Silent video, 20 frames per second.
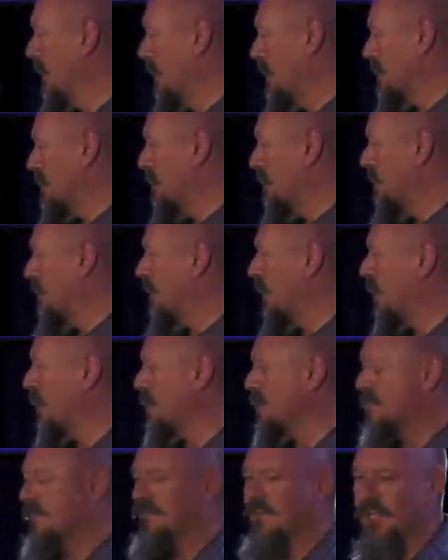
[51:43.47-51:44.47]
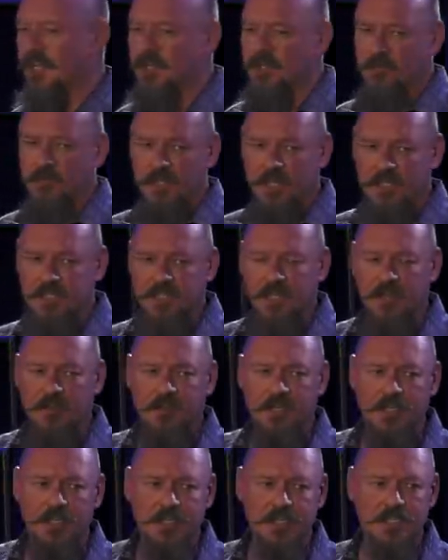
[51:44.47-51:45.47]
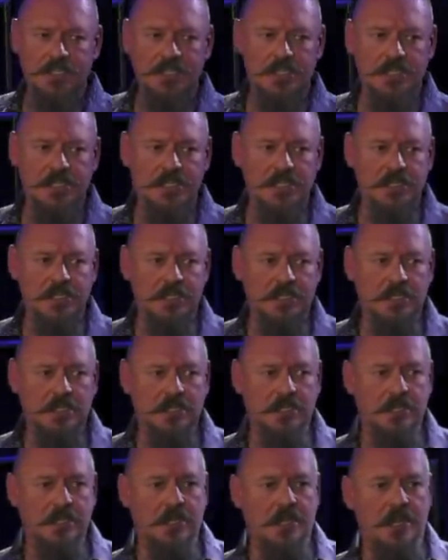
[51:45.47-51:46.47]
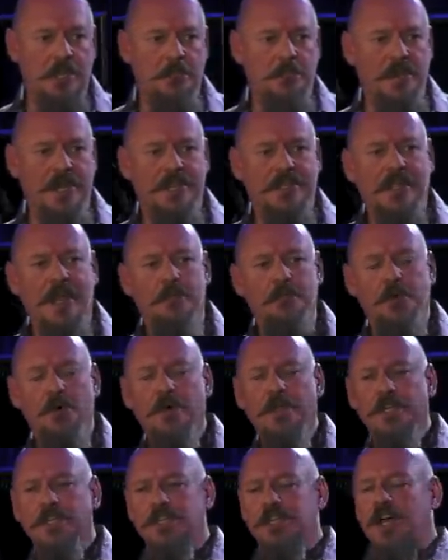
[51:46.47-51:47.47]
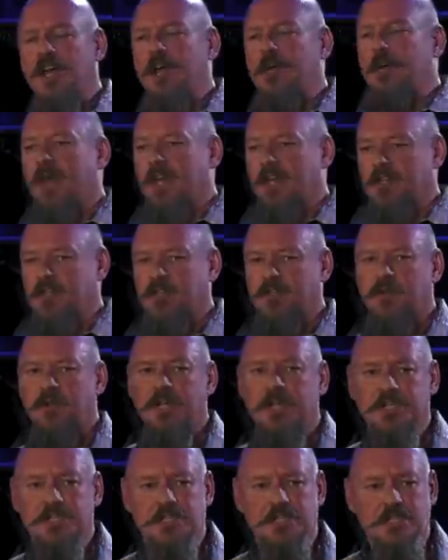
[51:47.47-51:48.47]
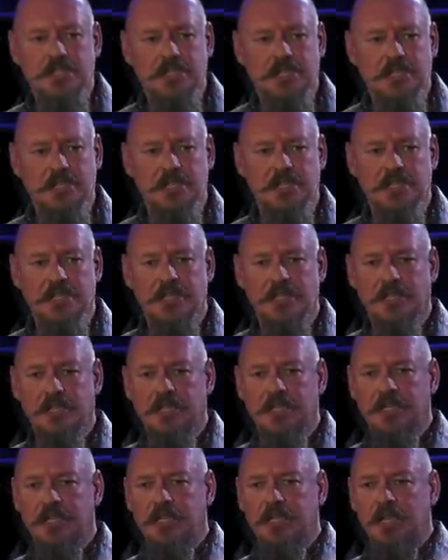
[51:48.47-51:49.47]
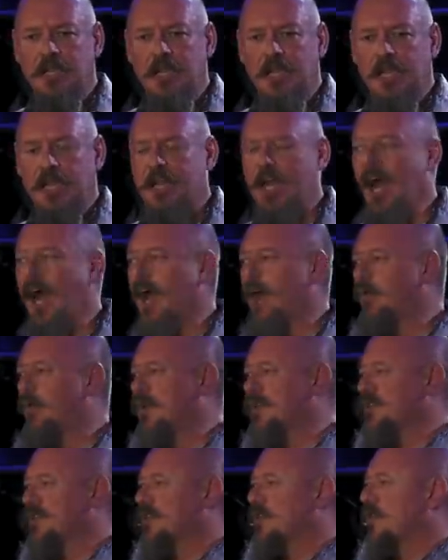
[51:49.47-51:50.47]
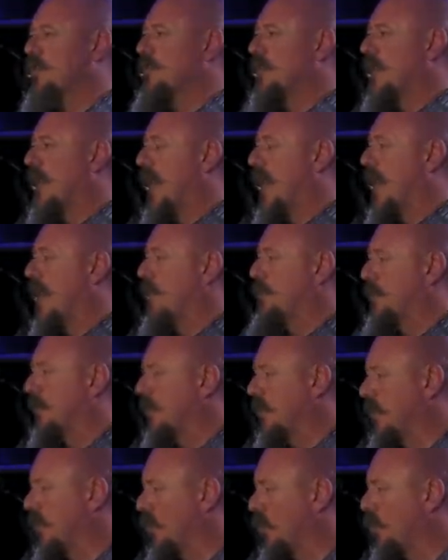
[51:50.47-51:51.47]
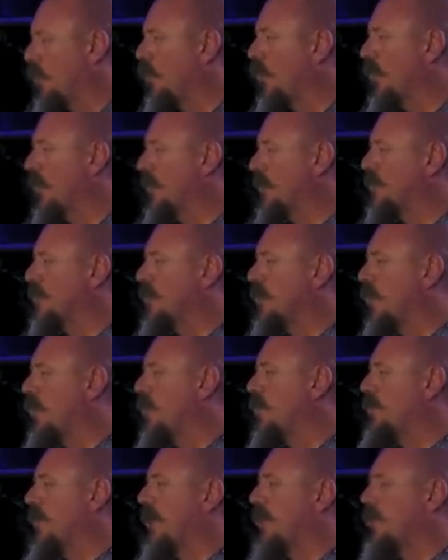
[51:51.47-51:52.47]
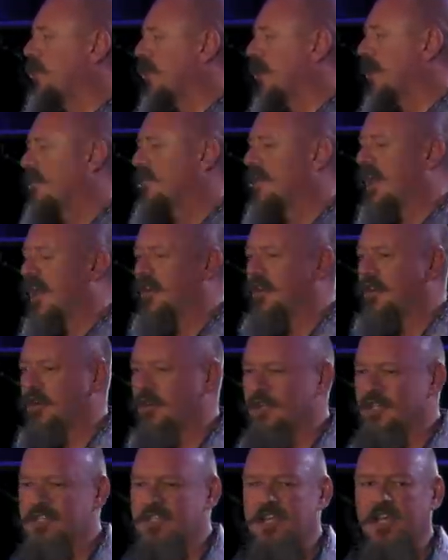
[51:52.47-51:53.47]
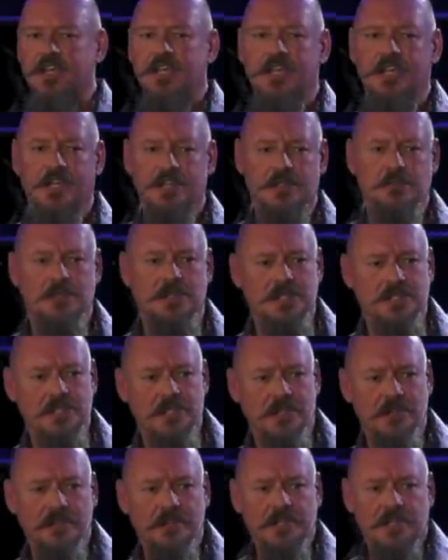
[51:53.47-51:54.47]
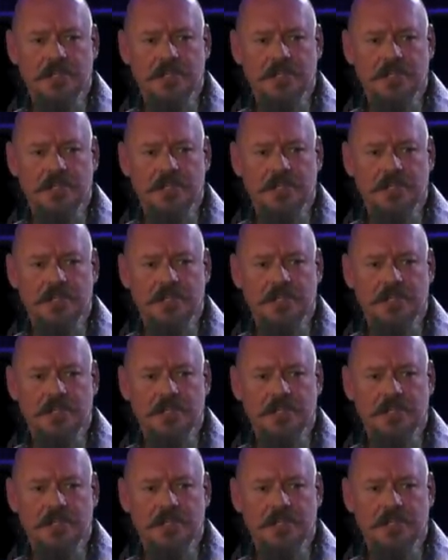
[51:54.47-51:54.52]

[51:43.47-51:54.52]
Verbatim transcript: It's an unfairness of nature, but that's how it is. But at that point in time, I had a choice. And I wasn't going to be happy or willing to go in my grave not knowing, second guessing myself.